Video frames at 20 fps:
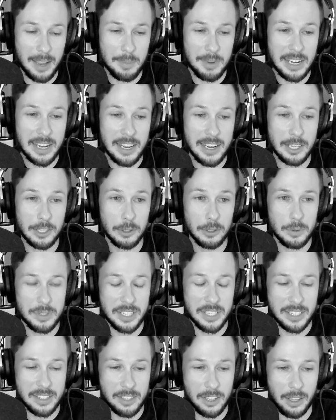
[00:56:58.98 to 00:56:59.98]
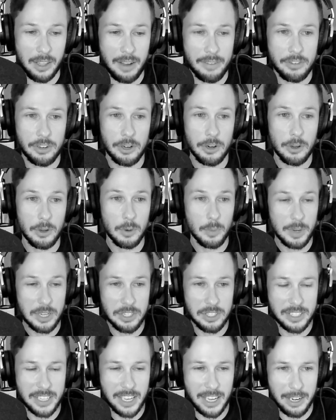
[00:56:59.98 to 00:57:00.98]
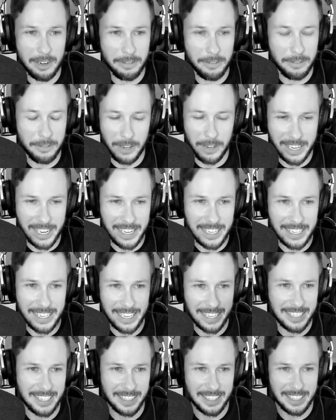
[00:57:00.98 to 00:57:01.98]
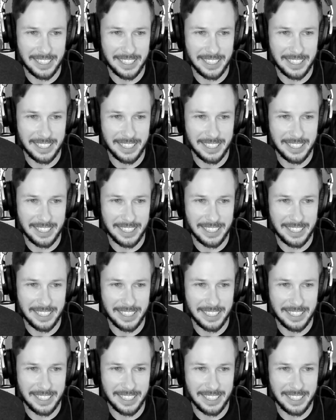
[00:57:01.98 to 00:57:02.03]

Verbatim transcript: I've been eating glue sticks all afternoon, and we just gotta fucking get to